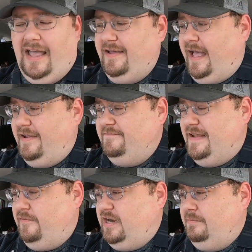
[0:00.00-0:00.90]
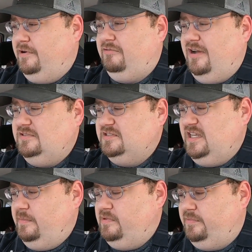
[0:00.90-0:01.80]
I've never come across this
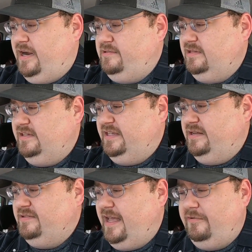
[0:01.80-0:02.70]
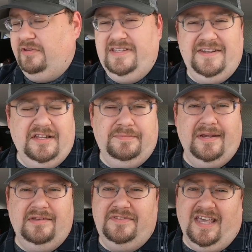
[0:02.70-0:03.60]
game, surprisingly, and it's not really an
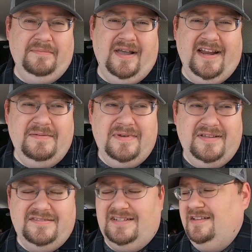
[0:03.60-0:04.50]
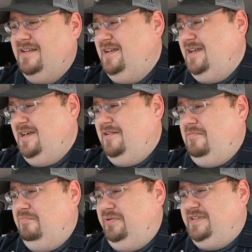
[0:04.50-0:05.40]
expensive game by any means,
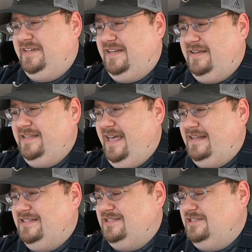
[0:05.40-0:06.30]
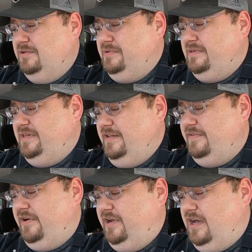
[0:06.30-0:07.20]
but yeah, I just don't see it
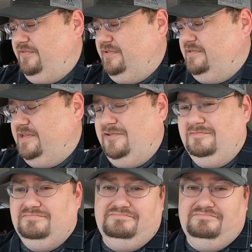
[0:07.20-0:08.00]
very often, so